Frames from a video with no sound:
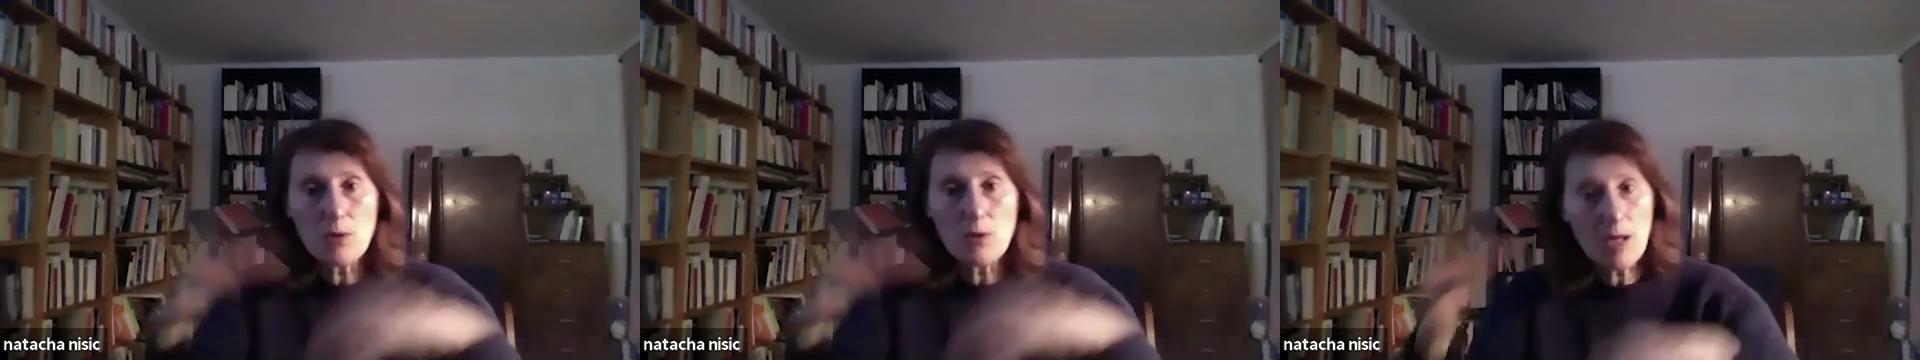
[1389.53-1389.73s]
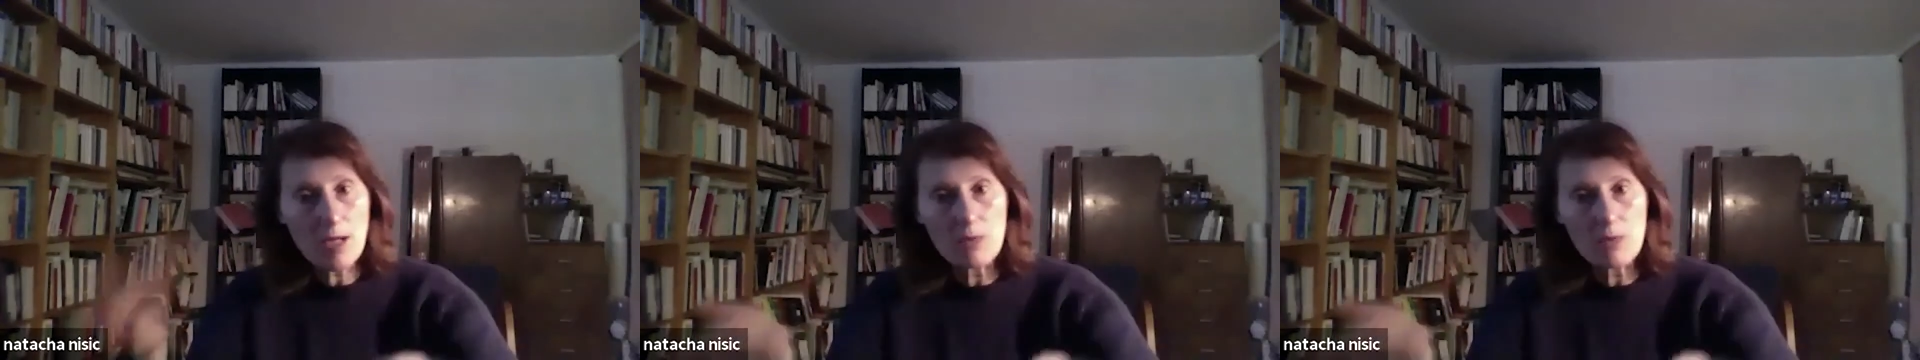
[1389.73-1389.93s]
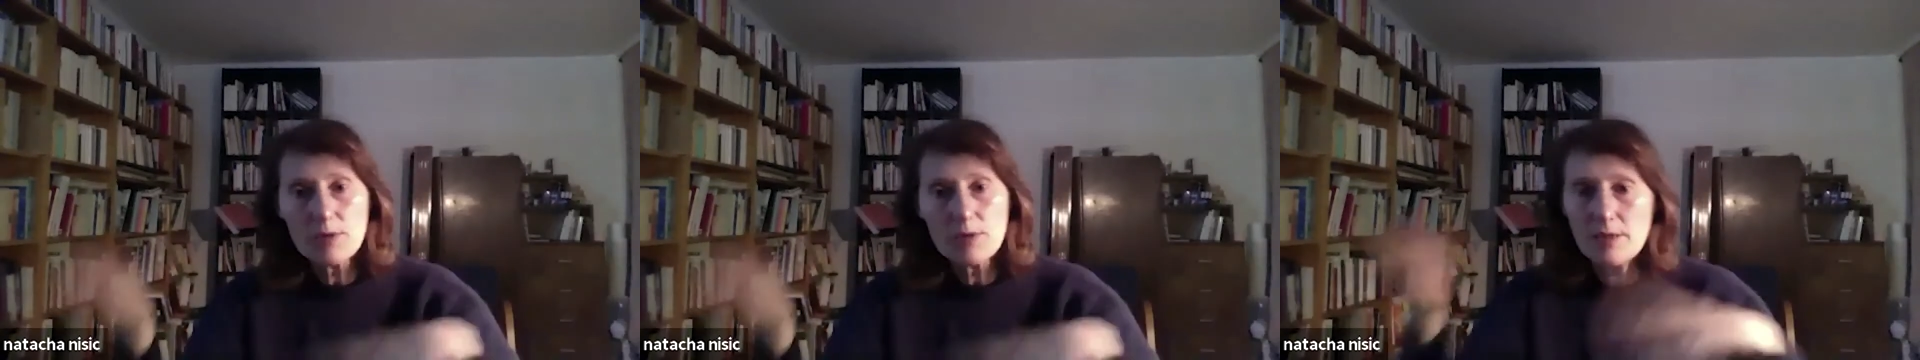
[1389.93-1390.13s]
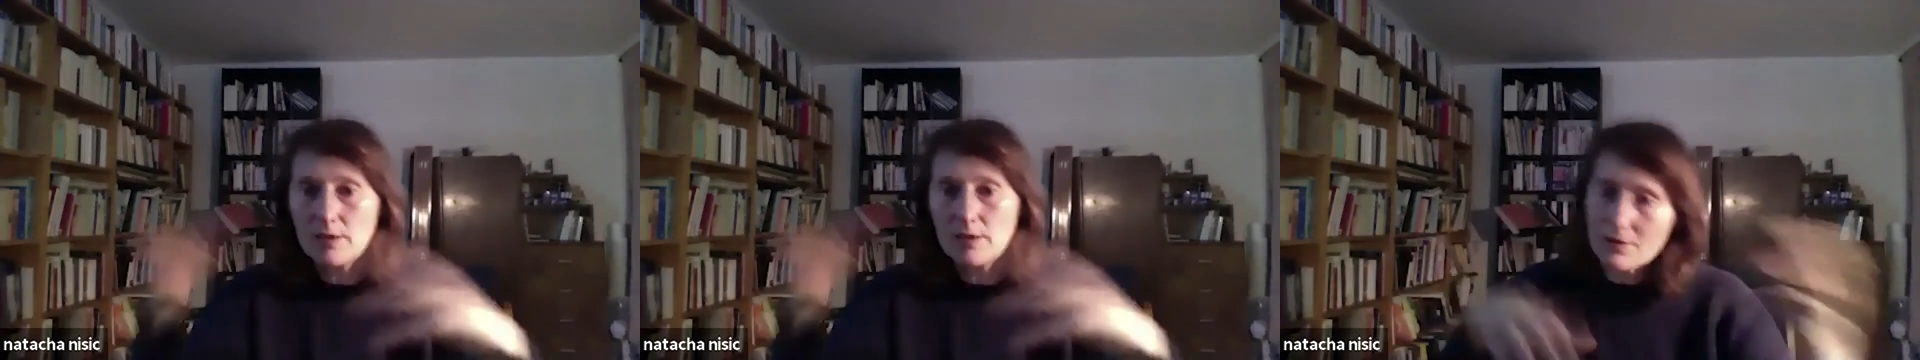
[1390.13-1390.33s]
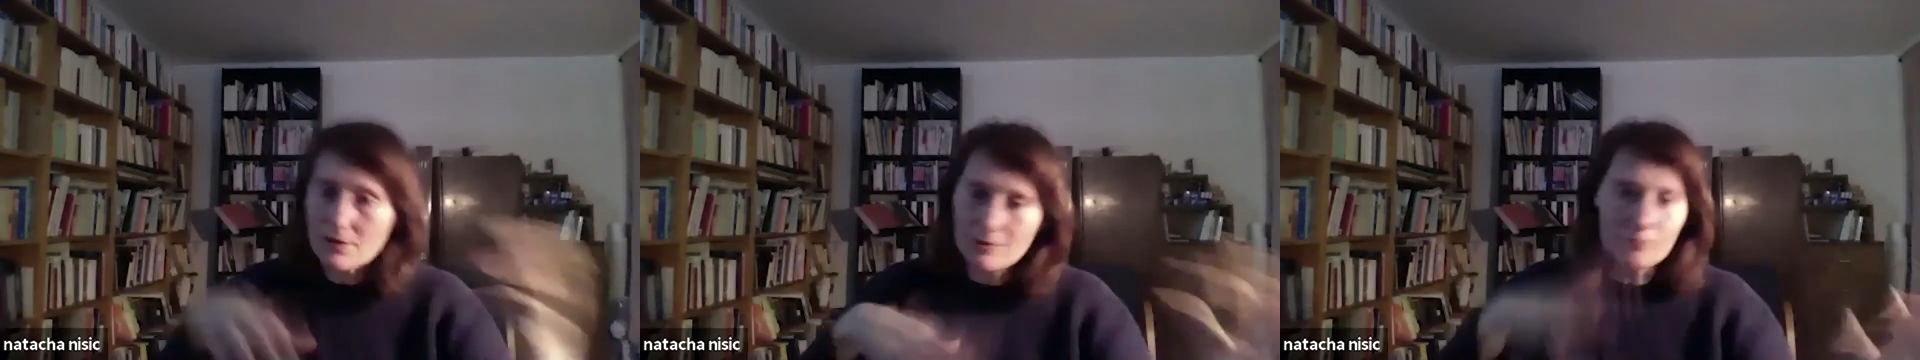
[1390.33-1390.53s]
out, and
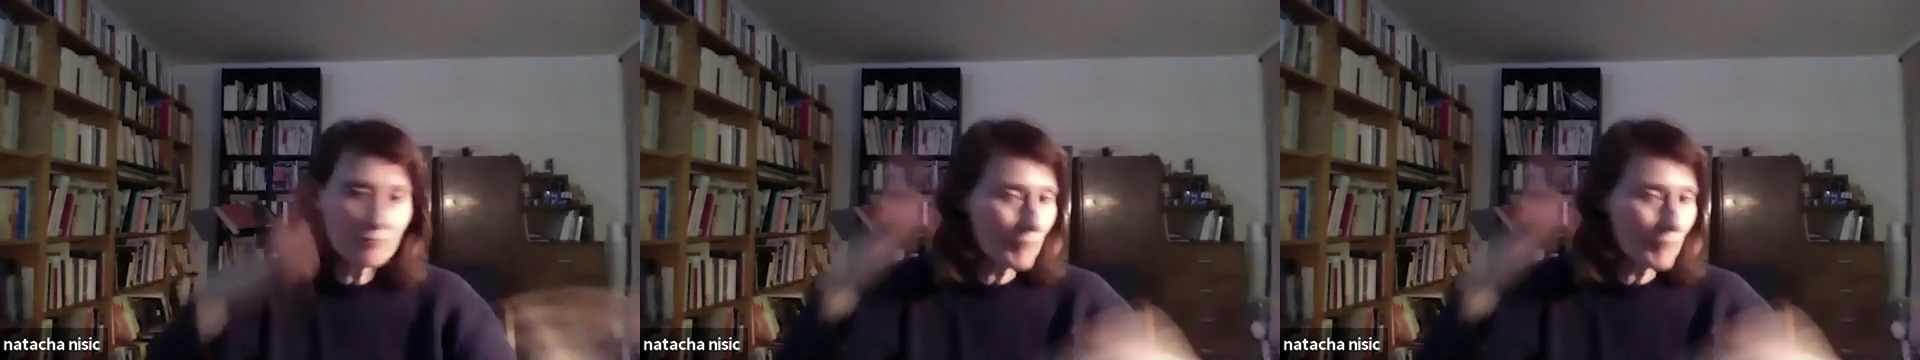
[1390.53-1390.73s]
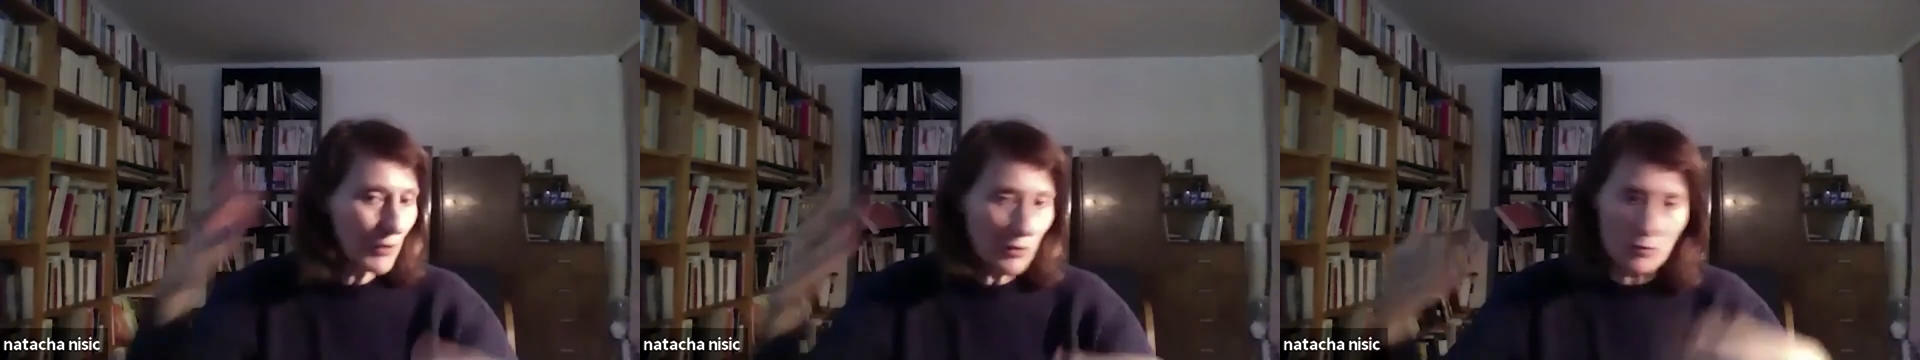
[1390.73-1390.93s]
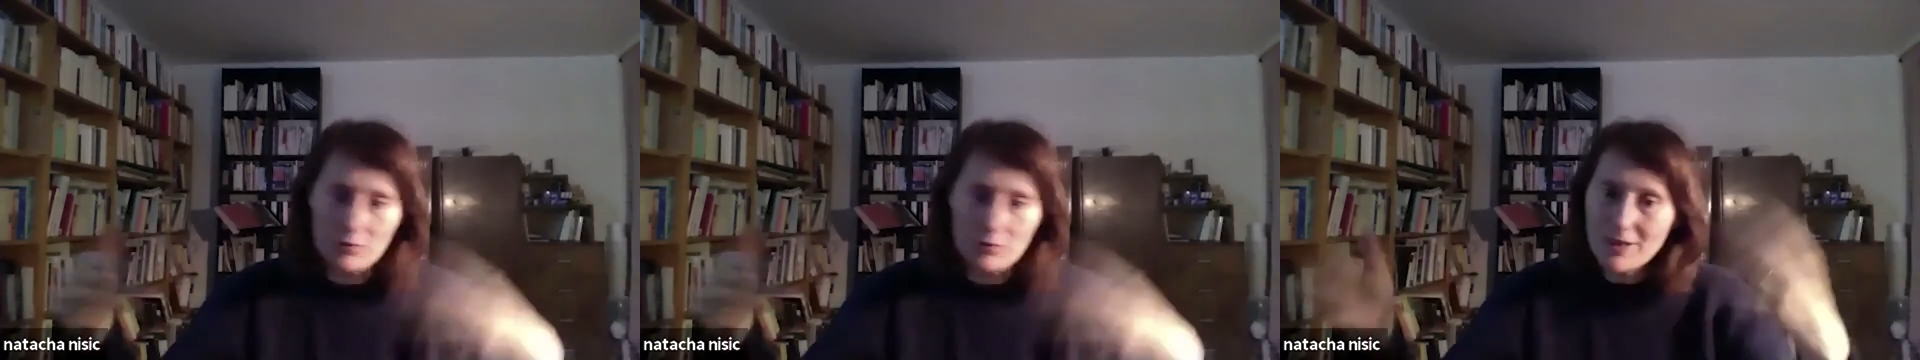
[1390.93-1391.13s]
you know,